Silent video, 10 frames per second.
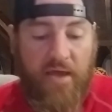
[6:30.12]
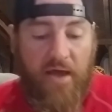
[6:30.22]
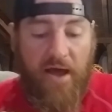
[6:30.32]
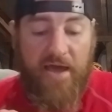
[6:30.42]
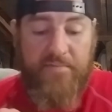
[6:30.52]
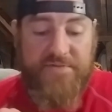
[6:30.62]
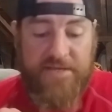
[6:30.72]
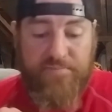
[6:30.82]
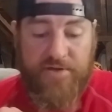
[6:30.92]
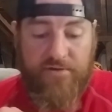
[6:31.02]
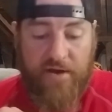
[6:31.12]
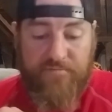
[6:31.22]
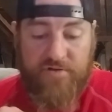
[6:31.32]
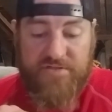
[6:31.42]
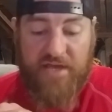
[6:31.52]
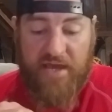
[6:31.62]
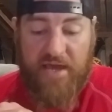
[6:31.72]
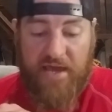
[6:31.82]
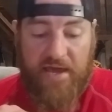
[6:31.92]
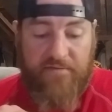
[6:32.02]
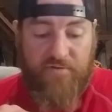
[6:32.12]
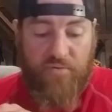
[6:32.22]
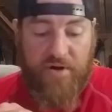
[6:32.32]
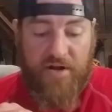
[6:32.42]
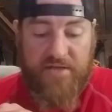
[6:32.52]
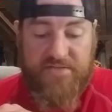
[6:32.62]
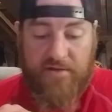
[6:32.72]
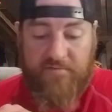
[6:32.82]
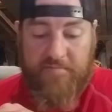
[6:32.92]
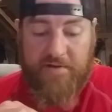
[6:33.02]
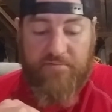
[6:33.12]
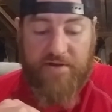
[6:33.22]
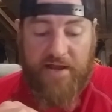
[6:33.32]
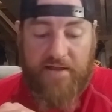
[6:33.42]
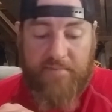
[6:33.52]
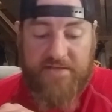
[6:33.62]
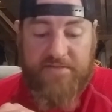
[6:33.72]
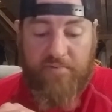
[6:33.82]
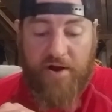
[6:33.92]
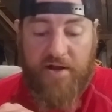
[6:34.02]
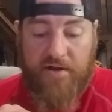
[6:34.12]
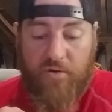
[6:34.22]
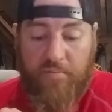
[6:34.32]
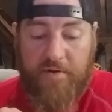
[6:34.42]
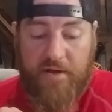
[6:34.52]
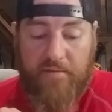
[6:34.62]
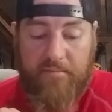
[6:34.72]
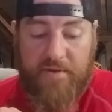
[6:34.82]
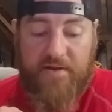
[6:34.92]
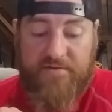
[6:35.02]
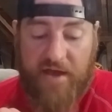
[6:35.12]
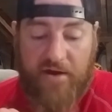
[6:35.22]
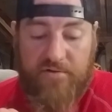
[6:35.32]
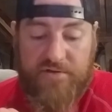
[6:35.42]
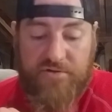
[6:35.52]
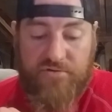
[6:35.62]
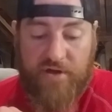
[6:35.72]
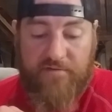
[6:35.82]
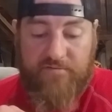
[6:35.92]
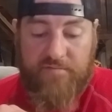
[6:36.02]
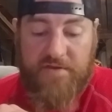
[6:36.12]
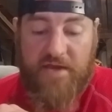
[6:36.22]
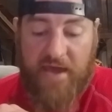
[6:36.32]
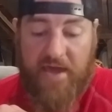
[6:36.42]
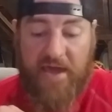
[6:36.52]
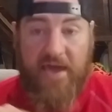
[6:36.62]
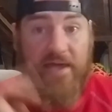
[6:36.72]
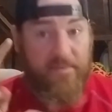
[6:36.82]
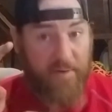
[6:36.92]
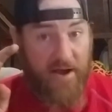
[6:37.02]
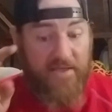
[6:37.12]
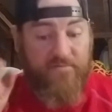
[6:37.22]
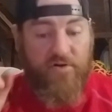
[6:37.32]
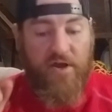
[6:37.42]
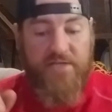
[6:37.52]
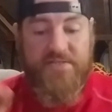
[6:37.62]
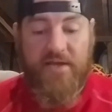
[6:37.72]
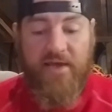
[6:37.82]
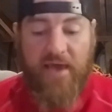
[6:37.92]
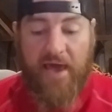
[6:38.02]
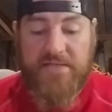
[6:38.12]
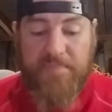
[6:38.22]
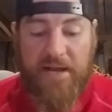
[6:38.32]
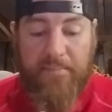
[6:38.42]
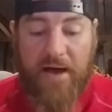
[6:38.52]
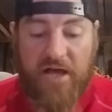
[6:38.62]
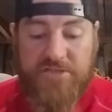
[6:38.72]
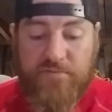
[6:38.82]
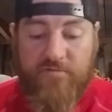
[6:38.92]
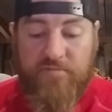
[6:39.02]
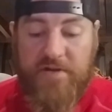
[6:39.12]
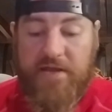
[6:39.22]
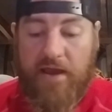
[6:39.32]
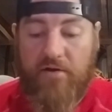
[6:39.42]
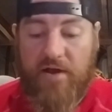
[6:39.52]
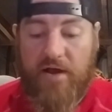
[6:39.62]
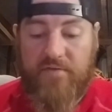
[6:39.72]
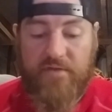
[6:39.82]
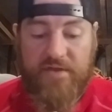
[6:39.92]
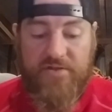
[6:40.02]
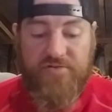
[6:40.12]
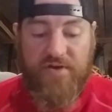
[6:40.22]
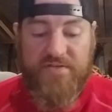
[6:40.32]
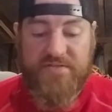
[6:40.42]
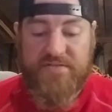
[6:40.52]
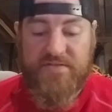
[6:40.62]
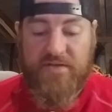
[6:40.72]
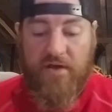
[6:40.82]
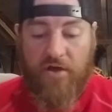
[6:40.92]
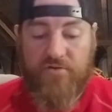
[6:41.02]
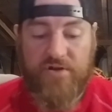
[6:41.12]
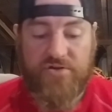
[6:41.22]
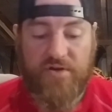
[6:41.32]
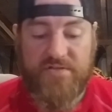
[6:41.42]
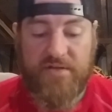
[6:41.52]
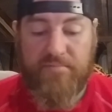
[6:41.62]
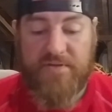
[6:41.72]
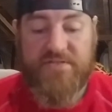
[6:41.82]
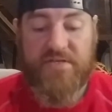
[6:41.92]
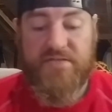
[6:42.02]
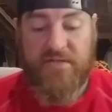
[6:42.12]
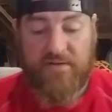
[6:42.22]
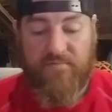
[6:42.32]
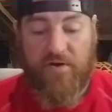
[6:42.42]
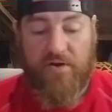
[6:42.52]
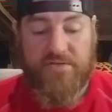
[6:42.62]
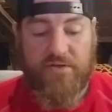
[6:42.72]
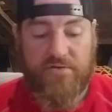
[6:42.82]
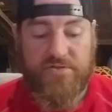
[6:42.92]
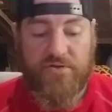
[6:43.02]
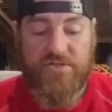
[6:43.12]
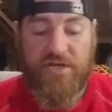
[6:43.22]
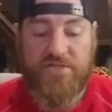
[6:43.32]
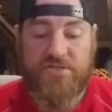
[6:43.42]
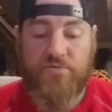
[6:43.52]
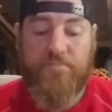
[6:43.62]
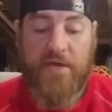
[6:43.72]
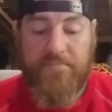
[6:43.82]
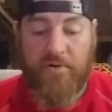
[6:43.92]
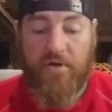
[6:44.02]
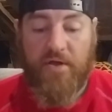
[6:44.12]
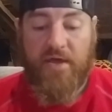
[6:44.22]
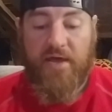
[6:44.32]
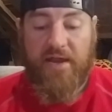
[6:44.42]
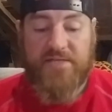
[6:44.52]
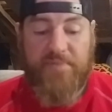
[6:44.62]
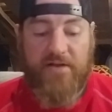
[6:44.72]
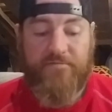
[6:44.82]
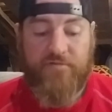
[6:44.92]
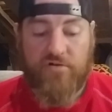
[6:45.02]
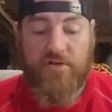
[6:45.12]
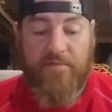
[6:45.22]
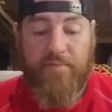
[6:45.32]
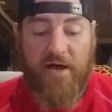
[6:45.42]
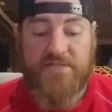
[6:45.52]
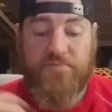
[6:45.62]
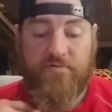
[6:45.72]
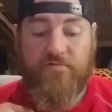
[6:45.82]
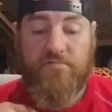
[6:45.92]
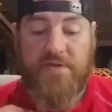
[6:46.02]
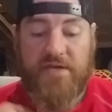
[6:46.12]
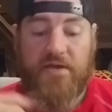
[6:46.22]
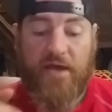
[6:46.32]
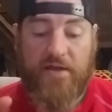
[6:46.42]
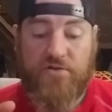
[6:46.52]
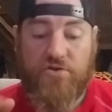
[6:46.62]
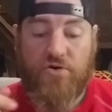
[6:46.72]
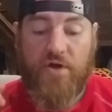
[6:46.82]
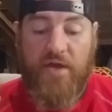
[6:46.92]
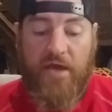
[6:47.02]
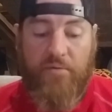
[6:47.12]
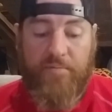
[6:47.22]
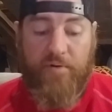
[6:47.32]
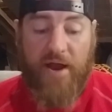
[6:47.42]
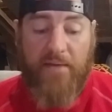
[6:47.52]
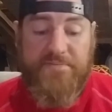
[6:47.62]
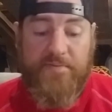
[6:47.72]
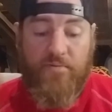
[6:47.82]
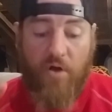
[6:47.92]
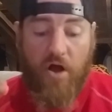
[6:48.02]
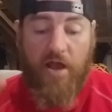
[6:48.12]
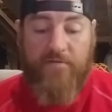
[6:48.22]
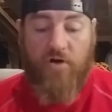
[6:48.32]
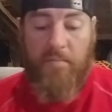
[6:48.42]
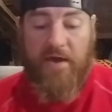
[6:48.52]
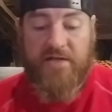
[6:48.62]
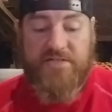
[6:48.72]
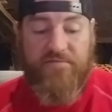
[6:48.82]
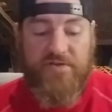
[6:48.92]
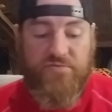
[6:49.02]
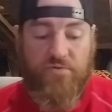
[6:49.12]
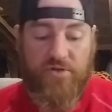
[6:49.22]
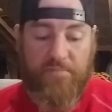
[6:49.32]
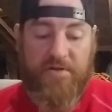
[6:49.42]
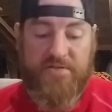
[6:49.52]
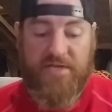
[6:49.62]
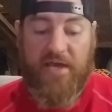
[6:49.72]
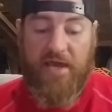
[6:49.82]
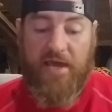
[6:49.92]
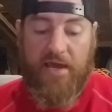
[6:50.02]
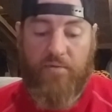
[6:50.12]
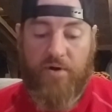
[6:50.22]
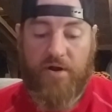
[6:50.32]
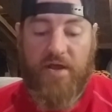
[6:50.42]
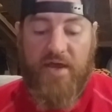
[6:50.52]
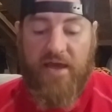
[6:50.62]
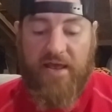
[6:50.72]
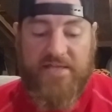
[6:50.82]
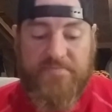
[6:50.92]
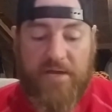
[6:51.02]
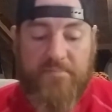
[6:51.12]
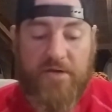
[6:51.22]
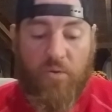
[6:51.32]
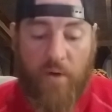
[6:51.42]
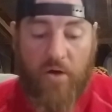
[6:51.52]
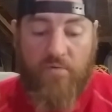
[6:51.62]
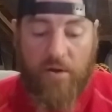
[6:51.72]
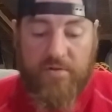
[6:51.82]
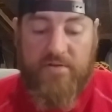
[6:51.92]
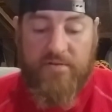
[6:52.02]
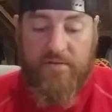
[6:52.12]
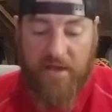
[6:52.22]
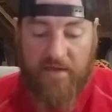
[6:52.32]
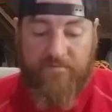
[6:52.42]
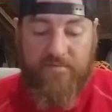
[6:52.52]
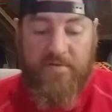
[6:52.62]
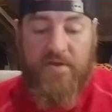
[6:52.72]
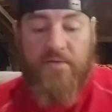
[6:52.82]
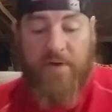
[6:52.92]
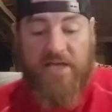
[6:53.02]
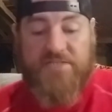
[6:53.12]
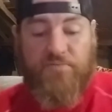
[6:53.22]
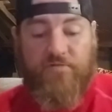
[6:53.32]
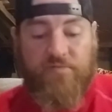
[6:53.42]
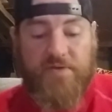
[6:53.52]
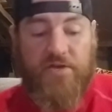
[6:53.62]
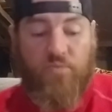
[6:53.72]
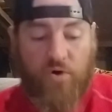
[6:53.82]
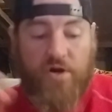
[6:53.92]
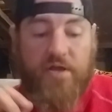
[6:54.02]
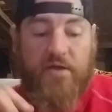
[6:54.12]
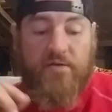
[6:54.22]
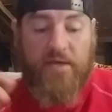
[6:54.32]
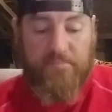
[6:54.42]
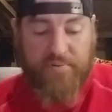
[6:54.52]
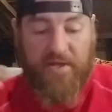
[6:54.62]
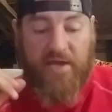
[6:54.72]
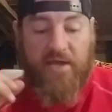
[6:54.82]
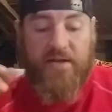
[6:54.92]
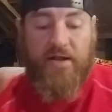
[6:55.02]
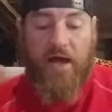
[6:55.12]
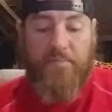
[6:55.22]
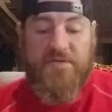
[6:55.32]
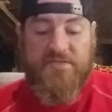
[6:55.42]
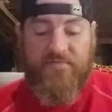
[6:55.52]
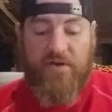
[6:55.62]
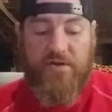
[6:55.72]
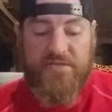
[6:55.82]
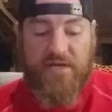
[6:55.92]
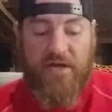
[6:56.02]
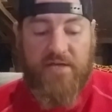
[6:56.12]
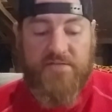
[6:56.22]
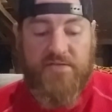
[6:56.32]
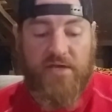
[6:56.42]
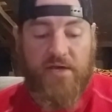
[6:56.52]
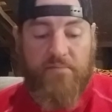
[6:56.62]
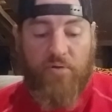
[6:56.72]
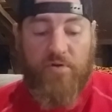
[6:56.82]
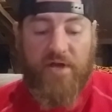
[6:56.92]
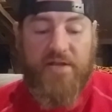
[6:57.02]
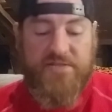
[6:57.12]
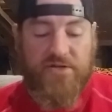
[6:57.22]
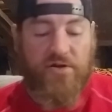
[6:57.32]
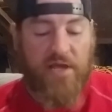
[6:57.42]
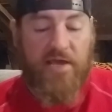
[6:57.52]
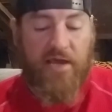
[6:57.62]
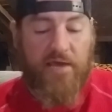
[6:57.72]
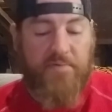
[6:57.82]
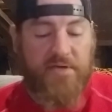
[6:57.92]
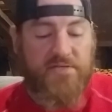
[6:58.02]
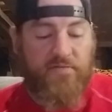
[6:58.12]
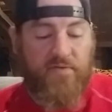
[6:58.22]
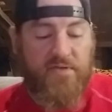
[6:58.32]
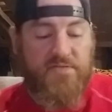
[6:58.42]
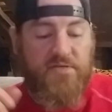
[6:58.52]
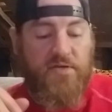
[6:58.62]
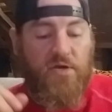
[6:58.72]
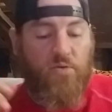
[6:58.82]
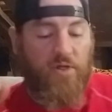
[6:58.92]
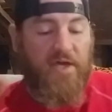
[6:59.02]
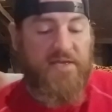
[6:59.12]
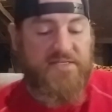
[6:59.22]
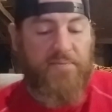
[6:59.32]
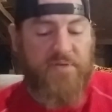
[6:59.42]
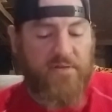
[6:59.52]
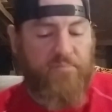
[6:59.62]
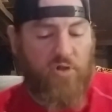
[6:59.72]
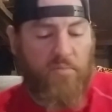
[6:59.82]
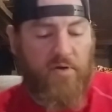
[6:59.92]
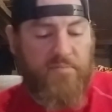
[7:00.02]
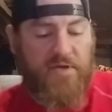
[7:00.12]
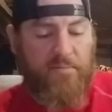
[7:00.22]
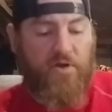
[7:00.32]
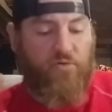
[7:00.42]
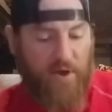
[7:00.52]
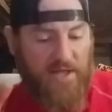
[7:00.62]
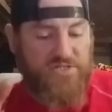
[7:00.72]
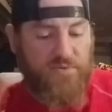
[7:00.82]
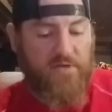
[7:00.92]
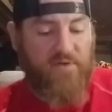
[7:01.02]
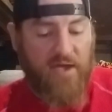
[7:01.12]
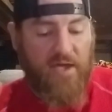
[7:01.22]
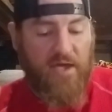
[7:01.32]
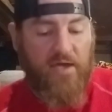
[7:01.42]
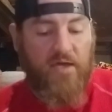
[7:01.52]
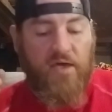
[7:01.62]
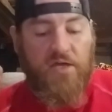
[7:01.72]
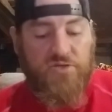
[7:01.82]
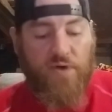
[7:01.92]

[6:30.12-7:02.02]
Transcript: I am deeply grateful to AA for what it has done for me in regaining my sobriety and opening up an entirely new life for me. AA, the body of Christ, has made it possible for me to carry on interests other interests in business, and in various other associations with people. It has made a full life possible for me and you. It would perhaps be wrong if all my activities were limited to AA work. It has made me a well rounded life possible for me in work, in play, and in hobbies of various kinds. But will I desert AA because of this? Will I accept a diploma and become a graduate of AA? Do